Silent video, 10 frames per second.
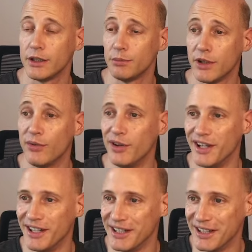
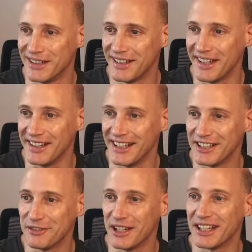between 10
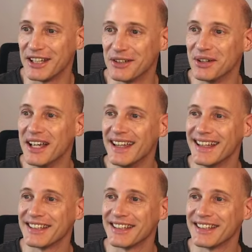and 22. It's